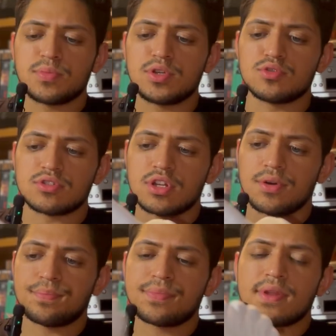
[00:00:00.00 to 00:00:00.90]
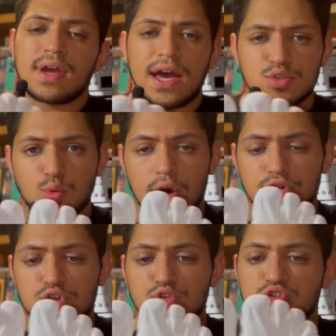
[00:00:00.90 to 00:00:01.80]
be using them as water
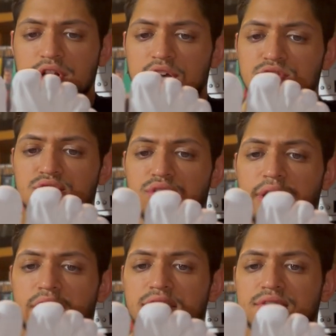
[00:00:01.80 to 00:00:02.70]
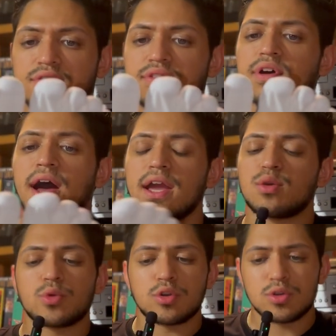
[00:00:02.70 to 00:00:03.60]
shoes and also as to
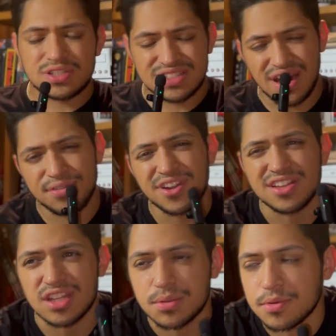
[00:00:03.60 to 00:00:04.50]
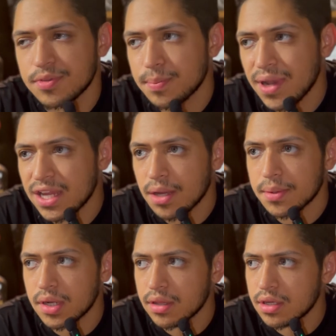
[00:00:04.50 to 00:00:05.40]
hike. We're going to, I forgot the name of it, Playa
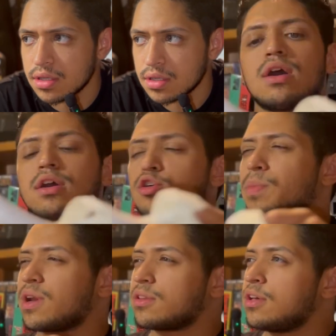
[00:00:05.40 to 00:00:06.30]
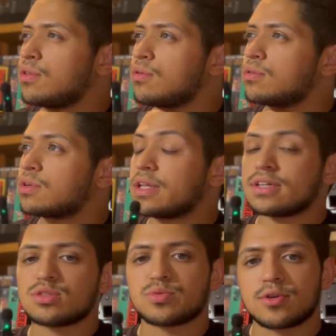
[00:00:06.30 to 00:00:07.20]
Verde? Rio Partido? I
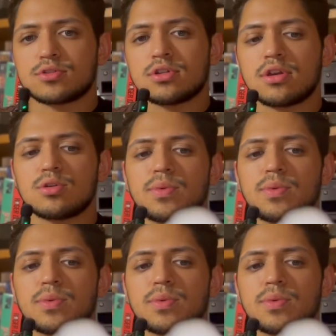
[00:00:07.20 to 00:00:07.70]
think we're going to Rio